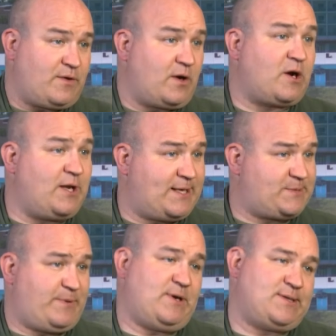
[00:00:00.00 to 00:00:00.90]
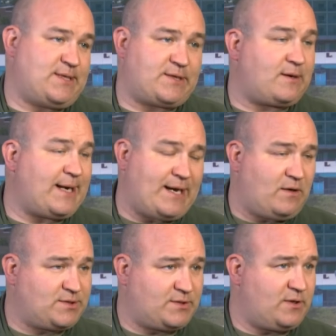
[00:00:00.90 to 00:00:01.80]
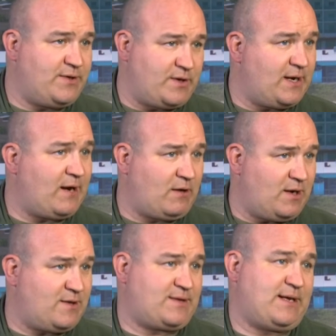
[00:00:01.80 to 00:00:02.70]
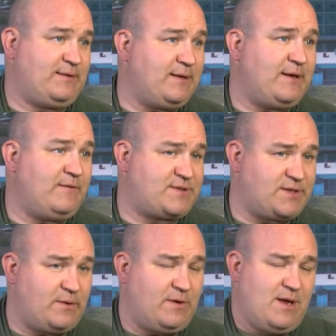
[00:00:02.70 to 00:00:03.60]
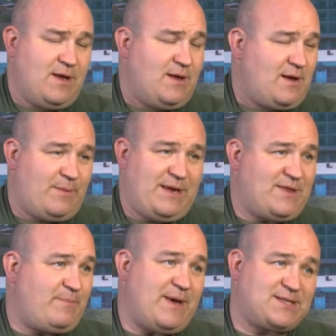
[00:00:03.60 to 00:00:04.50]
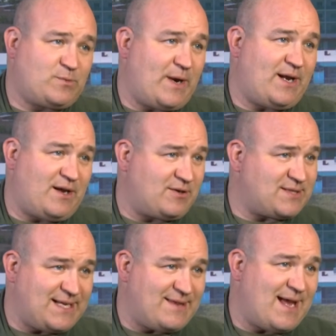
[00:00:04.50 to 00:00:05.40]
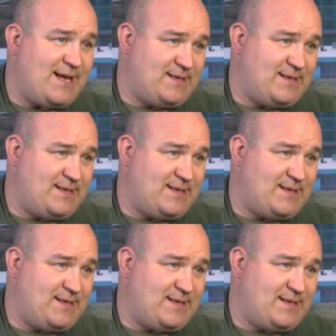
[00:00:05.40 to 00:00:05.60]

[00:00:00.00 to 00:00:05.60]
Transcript: they're going to experience at their house or in their area that they live. So I mean, the best way to understand that